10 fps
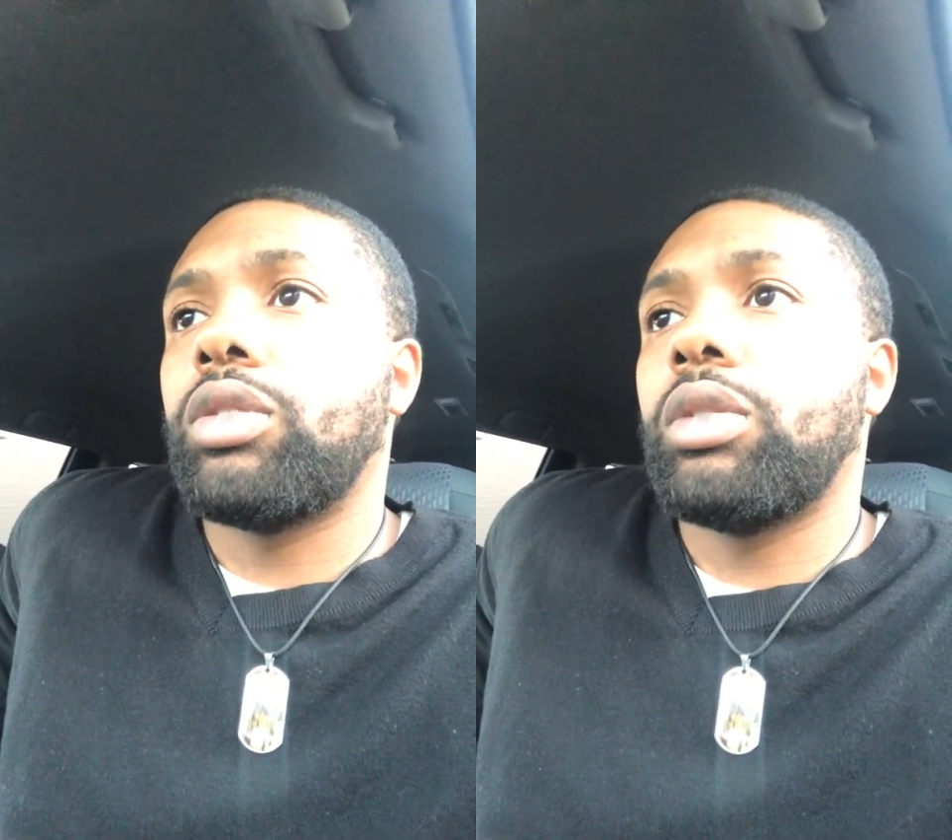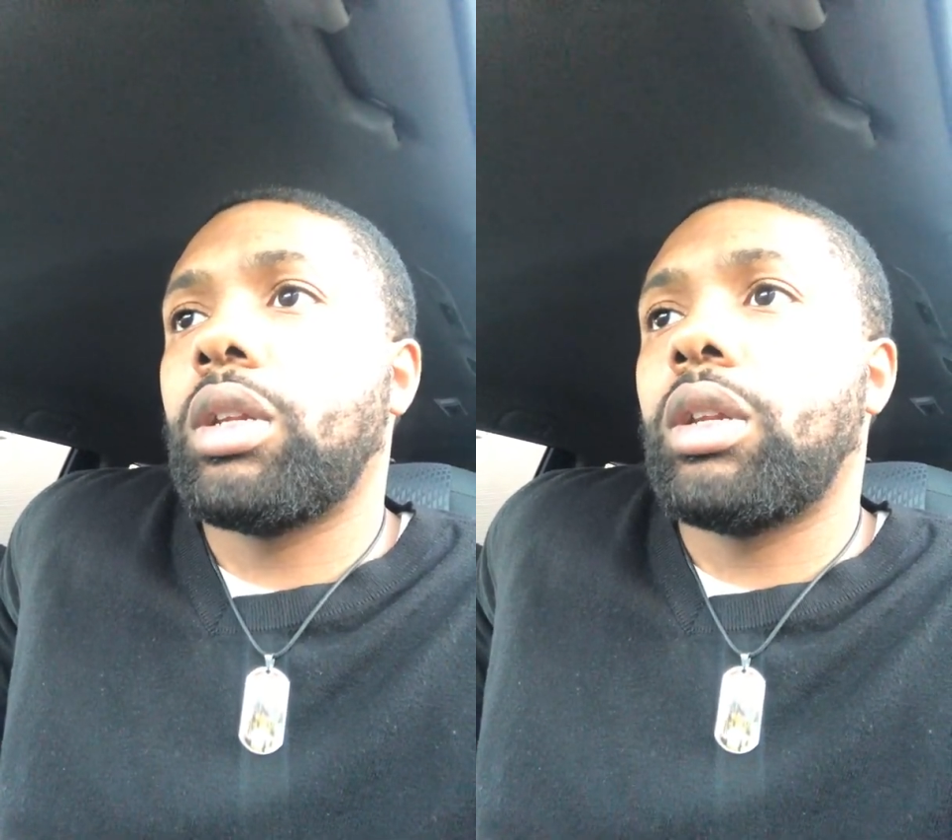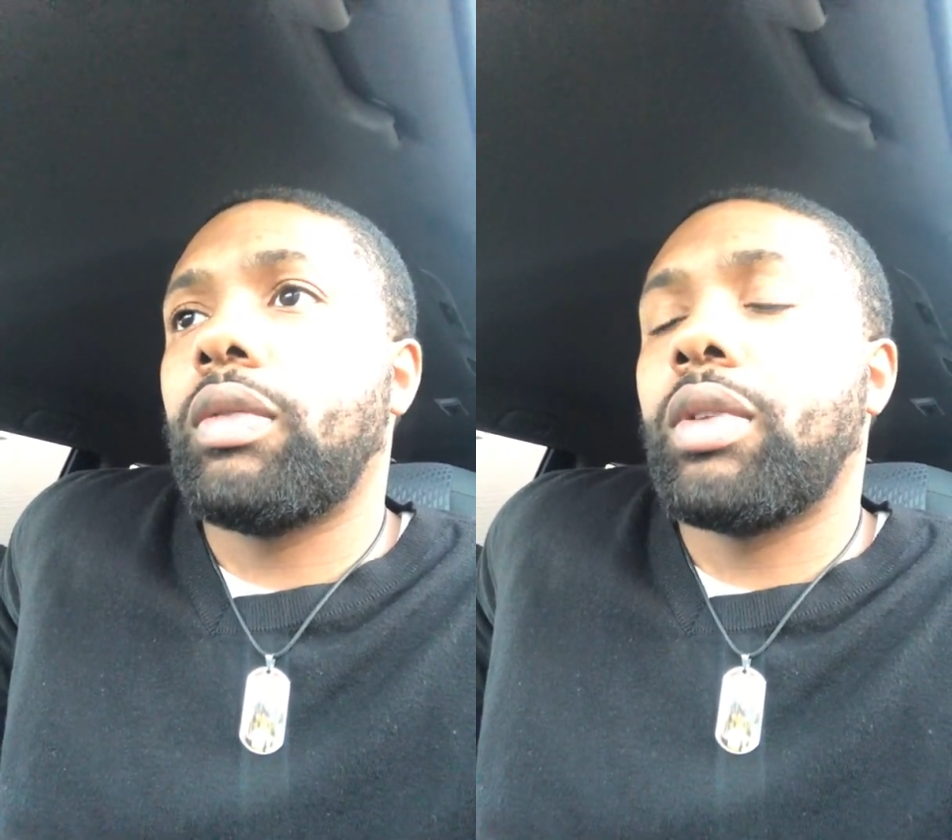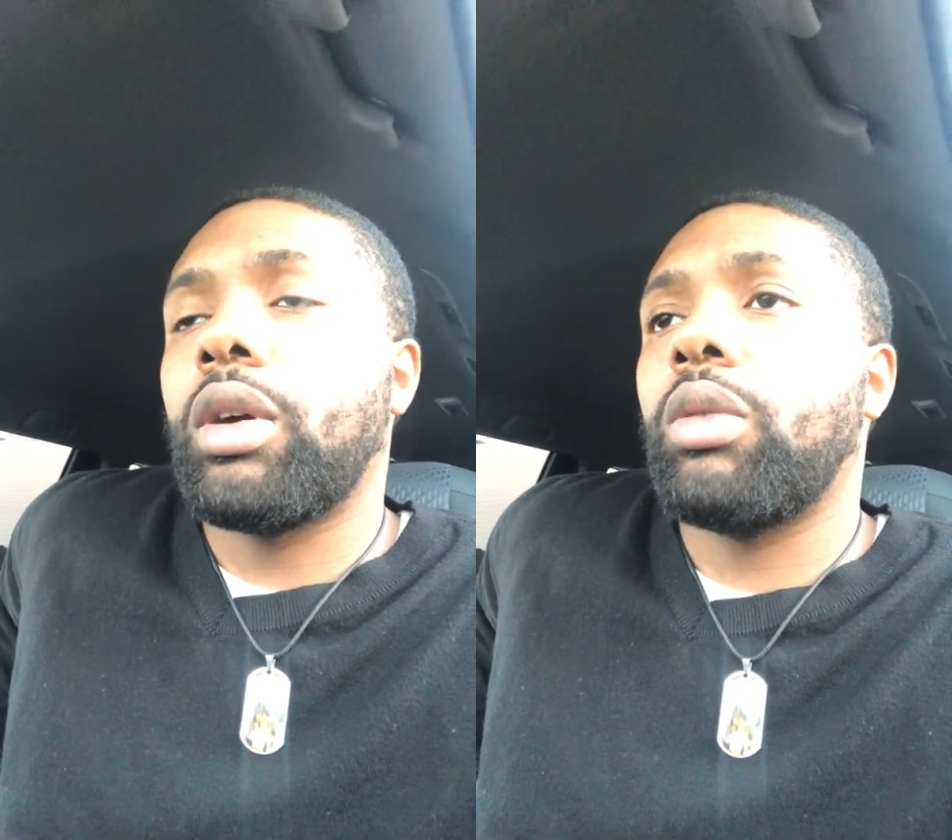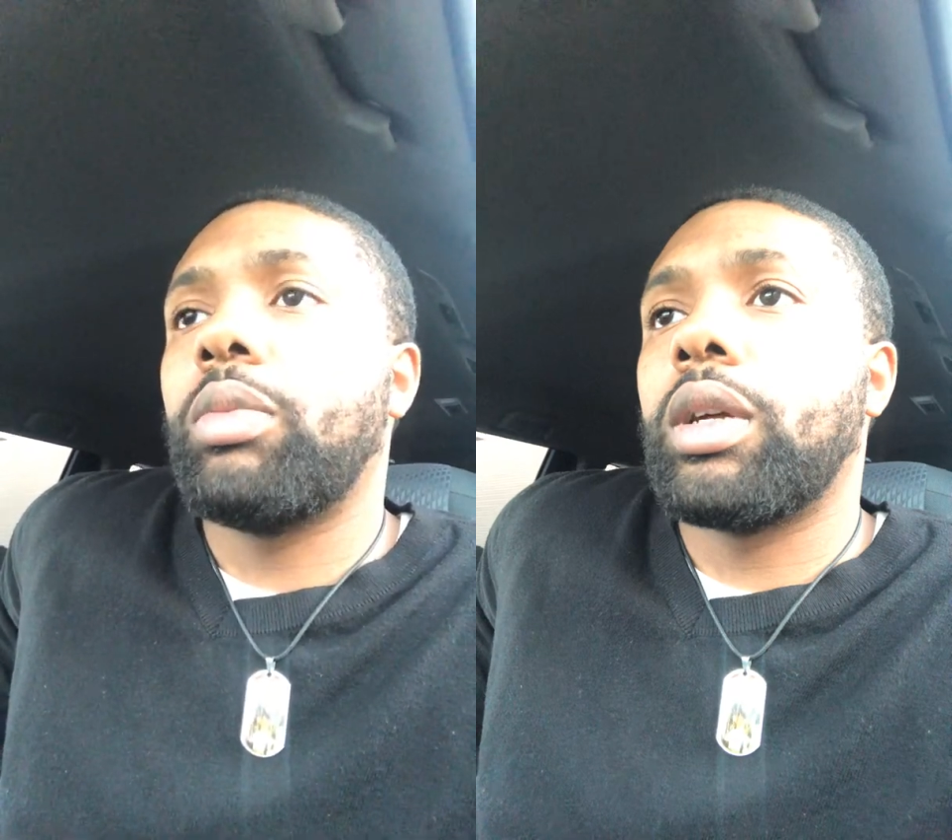you didn't even
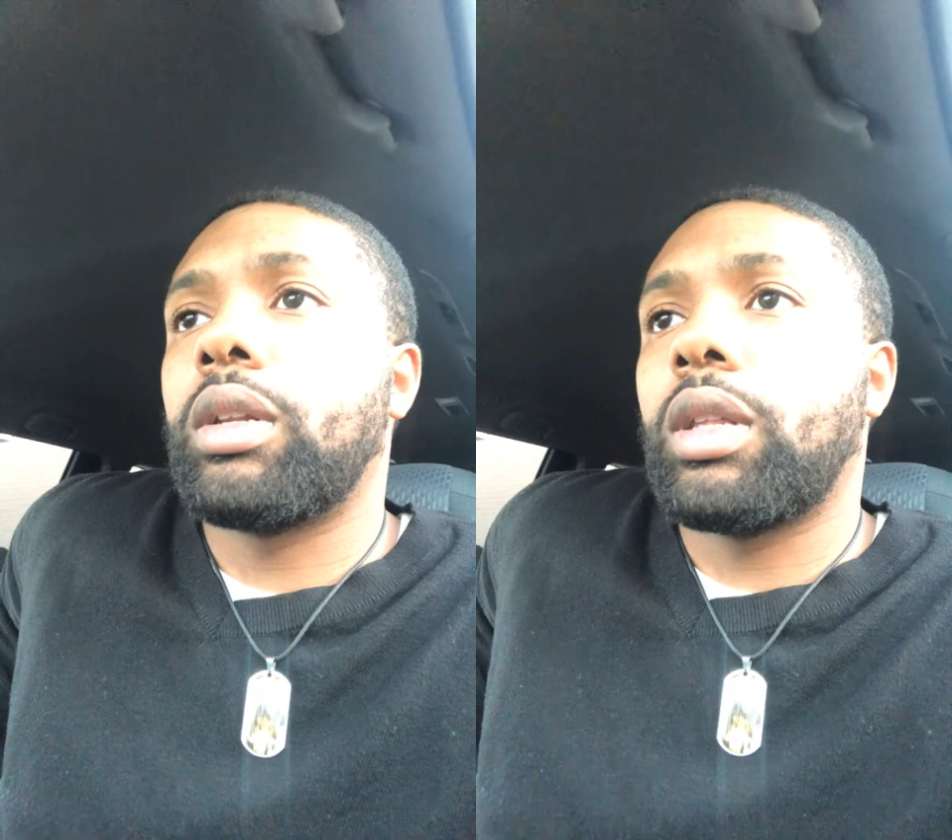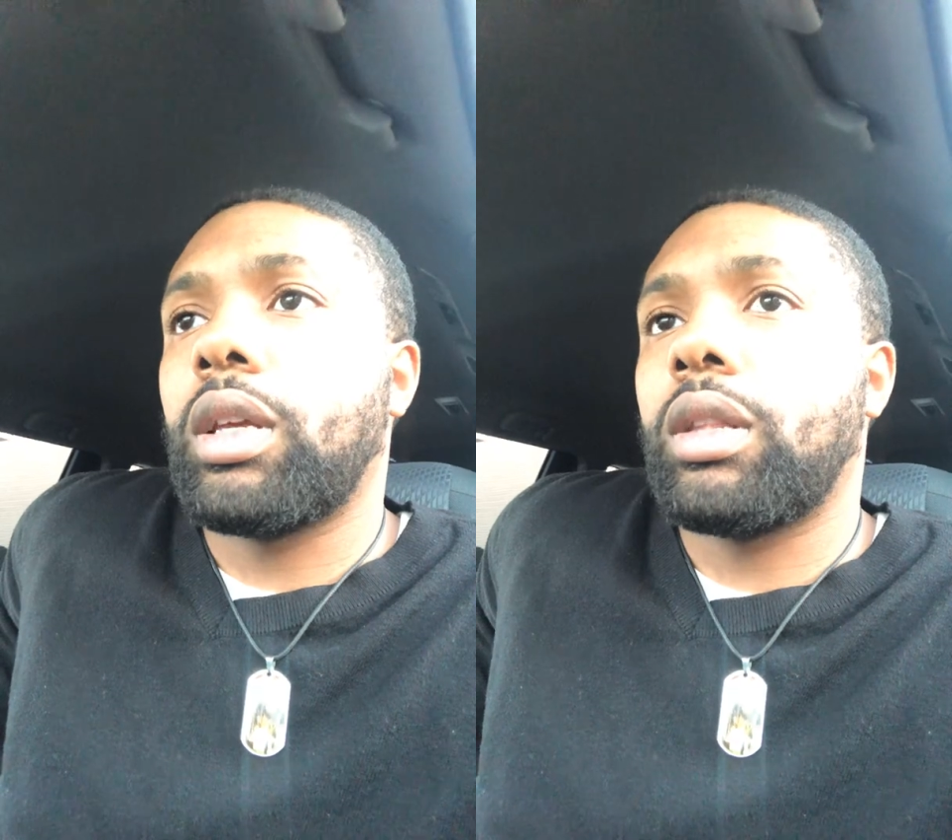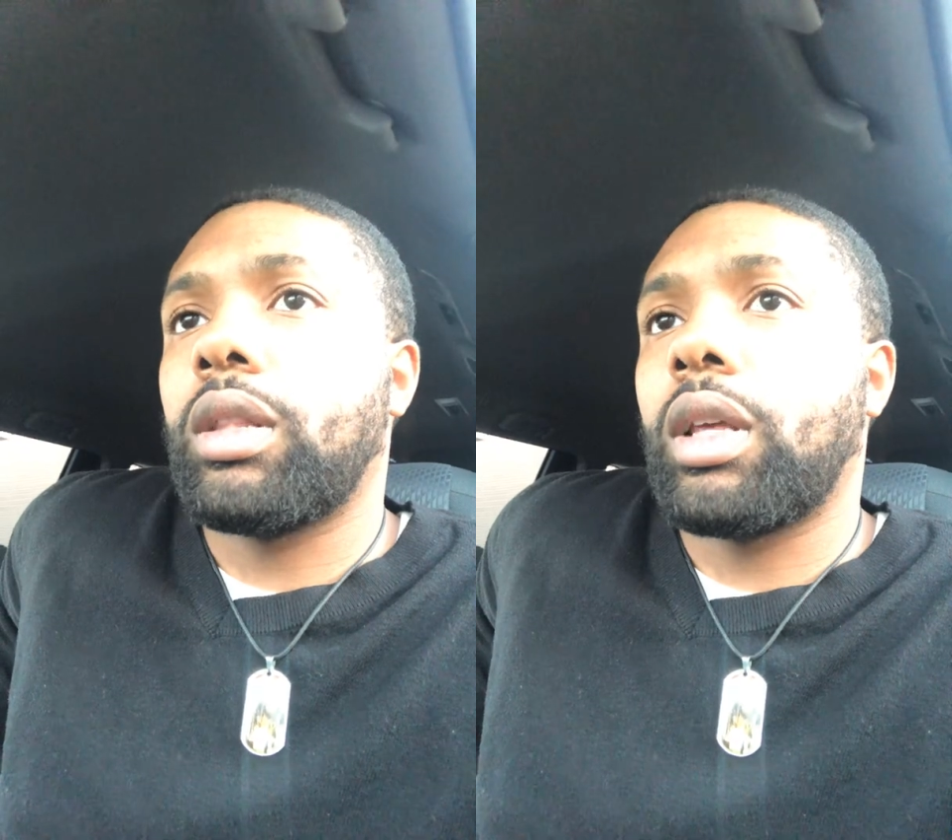know, but they